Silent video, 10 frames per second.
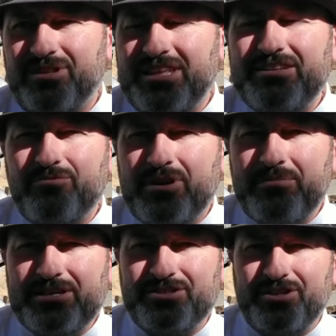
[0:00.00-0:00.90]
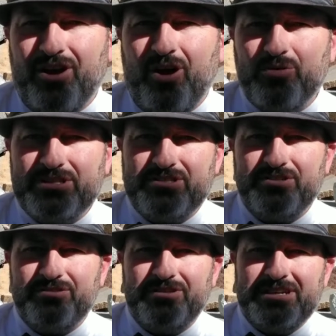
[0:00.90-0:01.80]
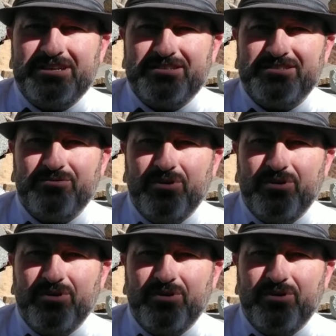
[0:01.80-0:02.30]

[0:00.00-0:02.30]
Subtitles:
thing you want to make sure you always do is you